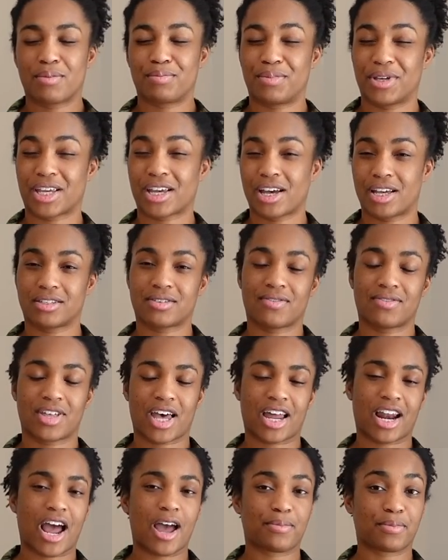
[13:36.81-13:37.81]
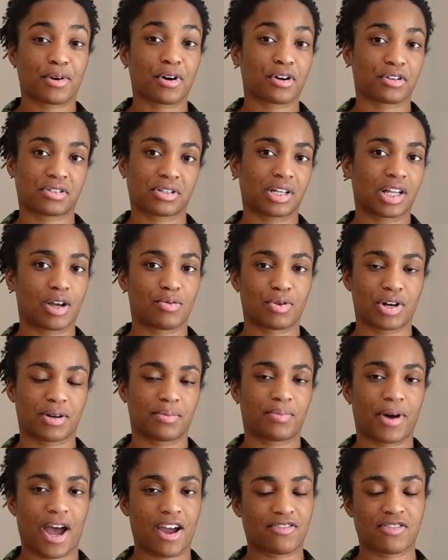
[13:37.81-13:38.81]
Because of that, I personally
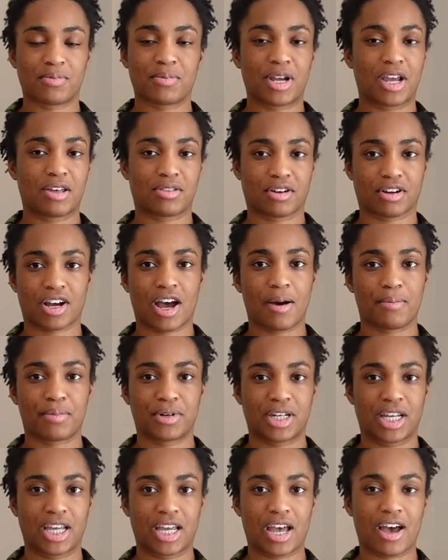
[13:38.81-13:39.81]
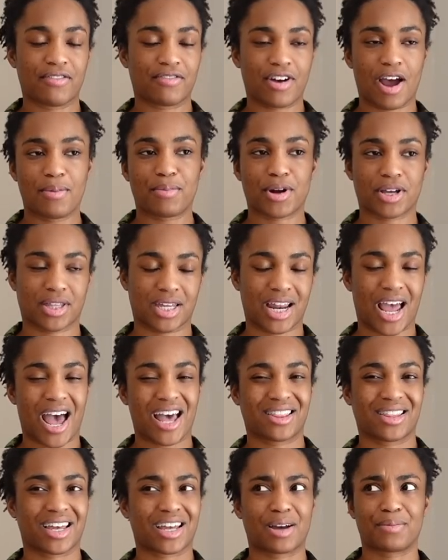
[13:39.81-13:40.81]
wouldn't buy from either company a fabric that
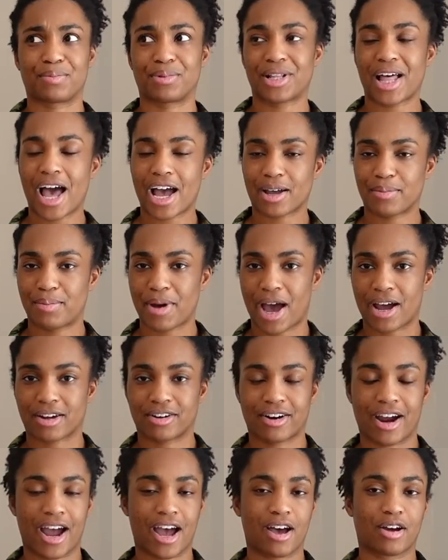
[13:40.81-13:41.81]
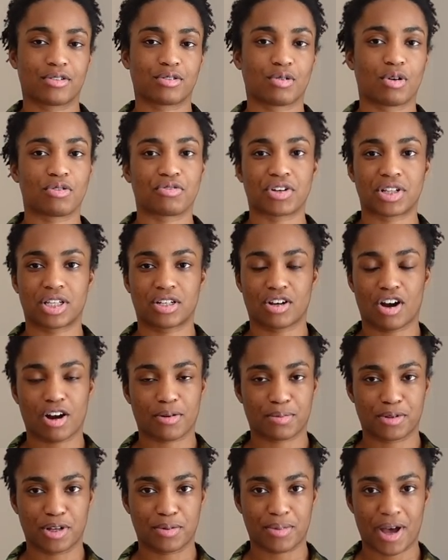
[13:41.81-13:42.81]
had like a black background or really
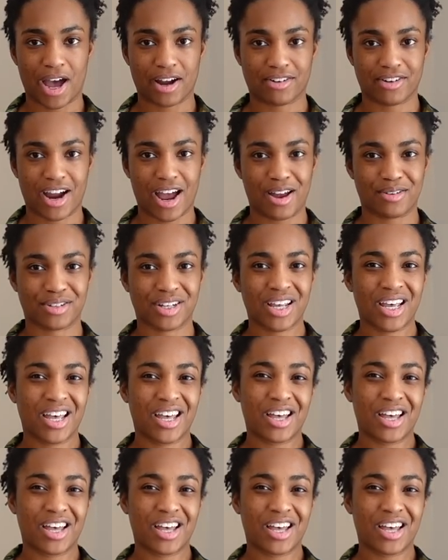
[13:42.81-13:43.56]
dark blue background,